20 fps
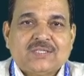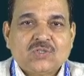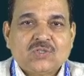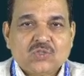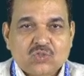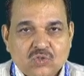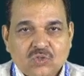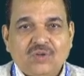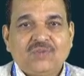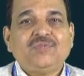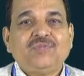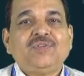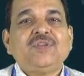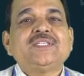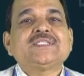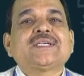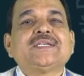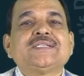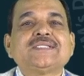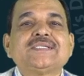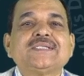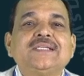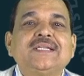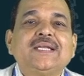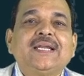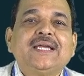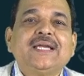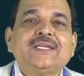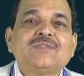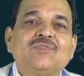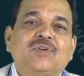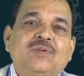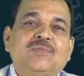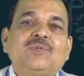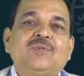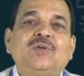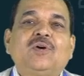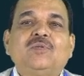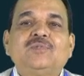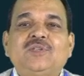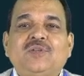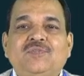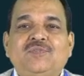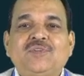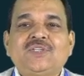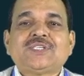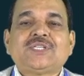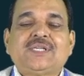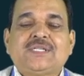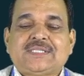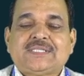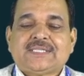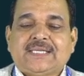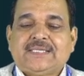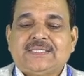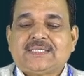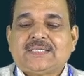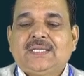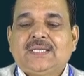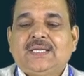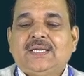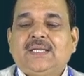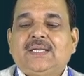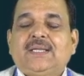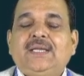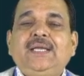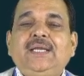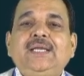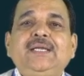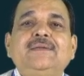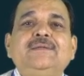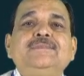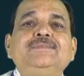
So geography is considered as one of the observational science, right?